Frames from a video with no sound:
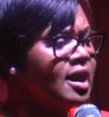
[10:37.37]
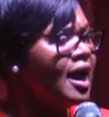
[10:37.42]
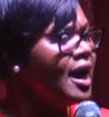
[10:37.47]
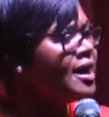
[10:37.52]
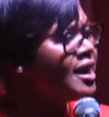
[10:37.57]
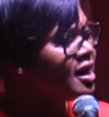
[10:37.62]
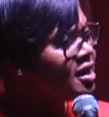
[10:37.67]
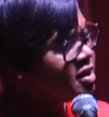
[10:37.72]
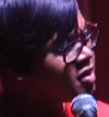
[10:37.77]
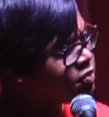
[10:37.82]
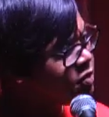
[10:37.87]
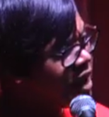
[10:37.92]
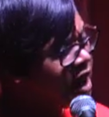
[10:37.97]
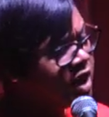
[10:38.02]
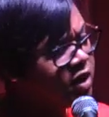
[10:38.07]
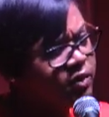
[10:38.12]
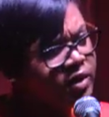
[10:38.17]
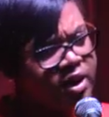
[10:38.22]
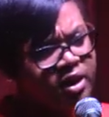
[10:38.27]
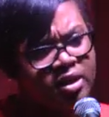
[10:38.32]
And that is
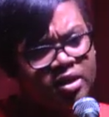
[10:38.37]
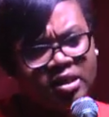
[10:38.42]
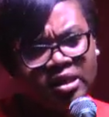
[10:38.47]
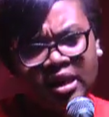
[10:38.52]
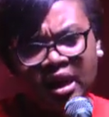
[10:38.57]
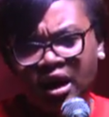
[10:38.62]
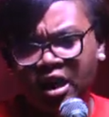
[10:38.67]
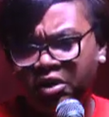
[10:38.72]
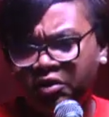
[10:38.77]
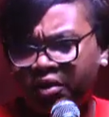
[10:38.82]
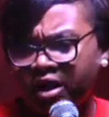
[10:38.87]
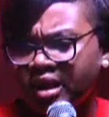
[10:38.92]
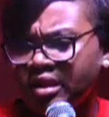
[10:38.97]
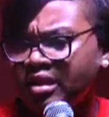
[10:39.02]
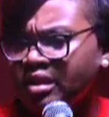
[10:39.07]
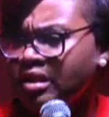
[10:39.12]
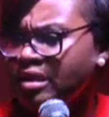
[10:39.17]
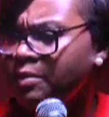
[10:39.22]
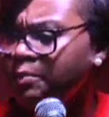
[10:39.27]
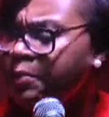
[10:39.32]
why we could say great
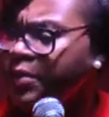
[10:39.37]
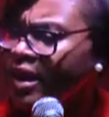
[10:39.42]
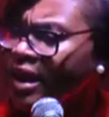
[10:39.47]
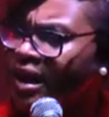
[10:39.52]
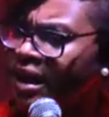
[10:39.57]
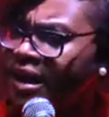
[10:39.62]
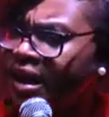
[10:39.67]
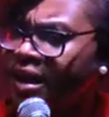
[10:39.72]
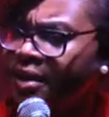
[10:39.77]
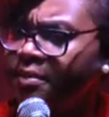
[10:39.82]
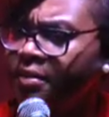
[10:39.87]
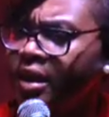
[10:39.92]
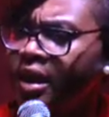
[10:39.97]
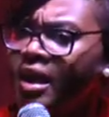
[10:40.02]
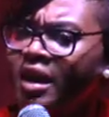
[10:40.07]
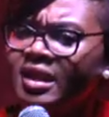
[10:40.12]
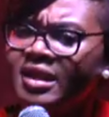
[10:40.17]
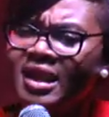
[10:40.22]
is the PNM.